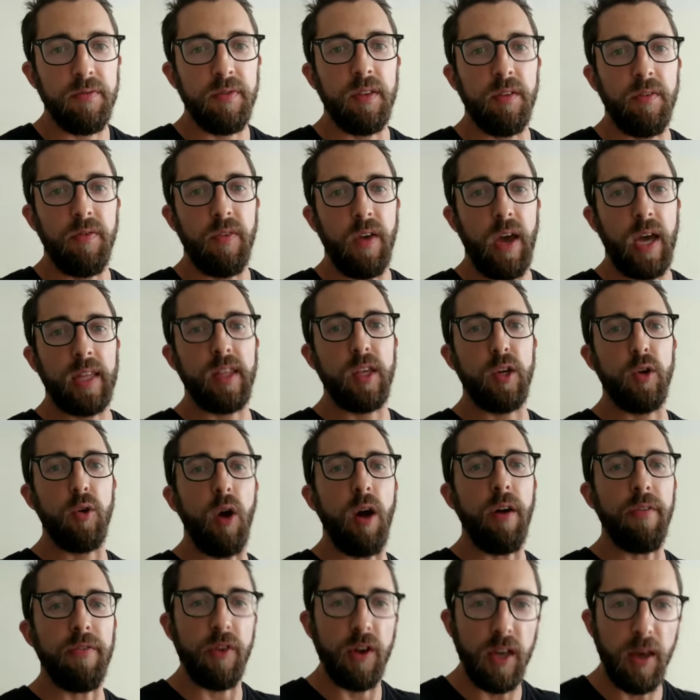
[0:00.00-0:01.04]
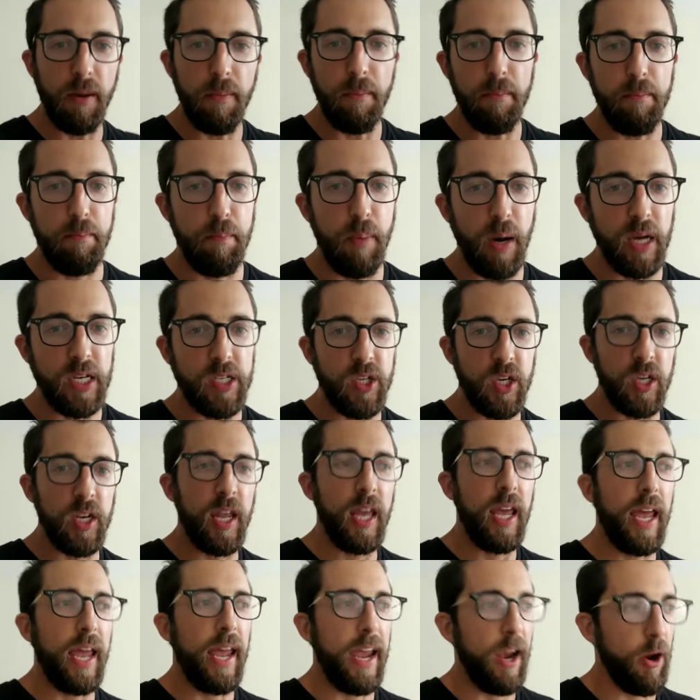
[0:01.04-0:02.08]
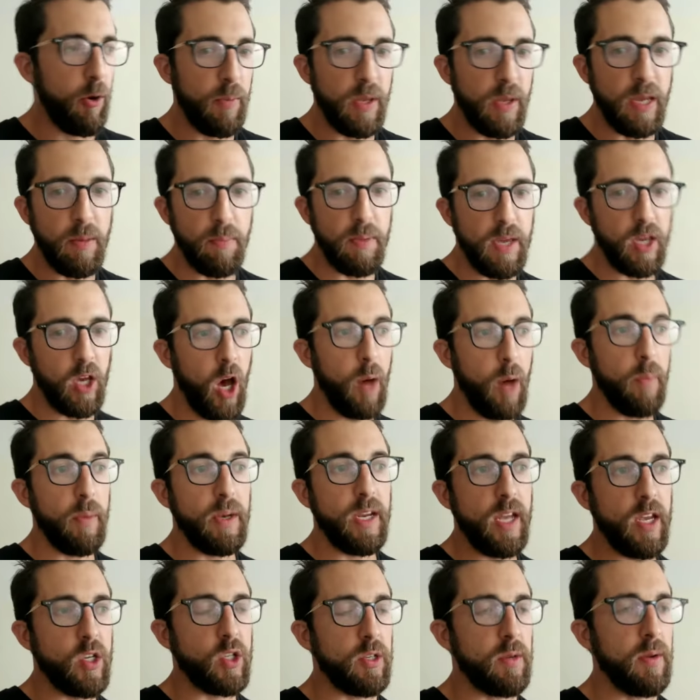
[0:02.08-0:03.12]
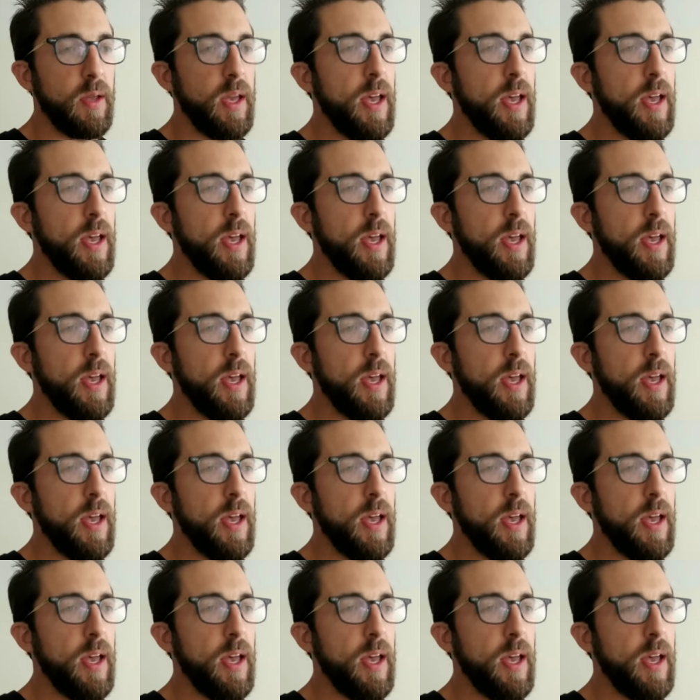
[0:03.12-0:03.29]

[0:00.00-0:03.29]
the fact that you're offering a budget Airbnb accommodation.